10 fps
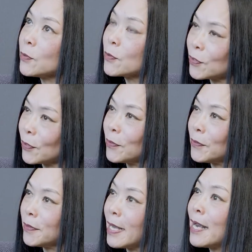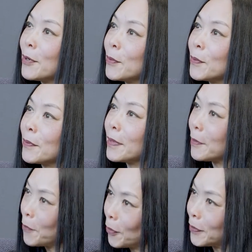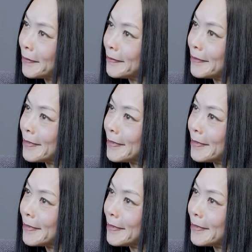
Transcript: also how they work